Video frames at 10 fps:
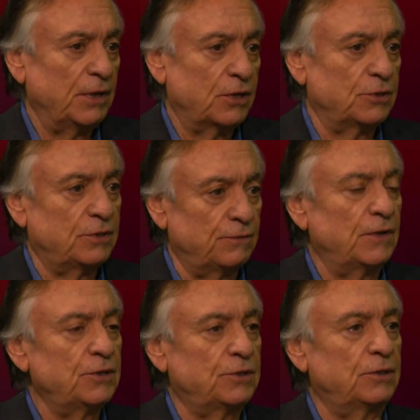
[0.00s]
because
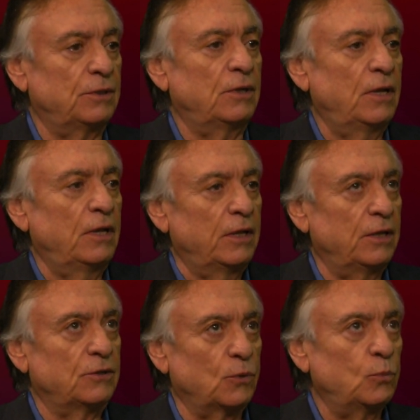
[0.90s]
division
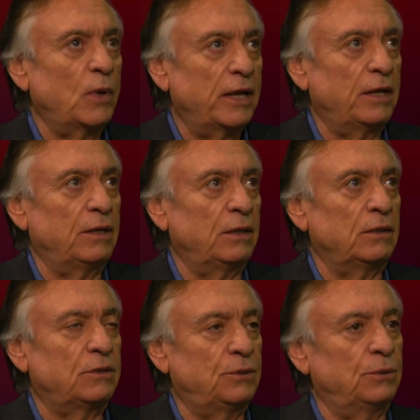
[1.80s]
is a way
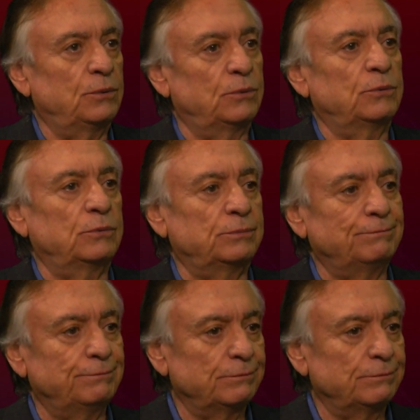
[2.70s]
to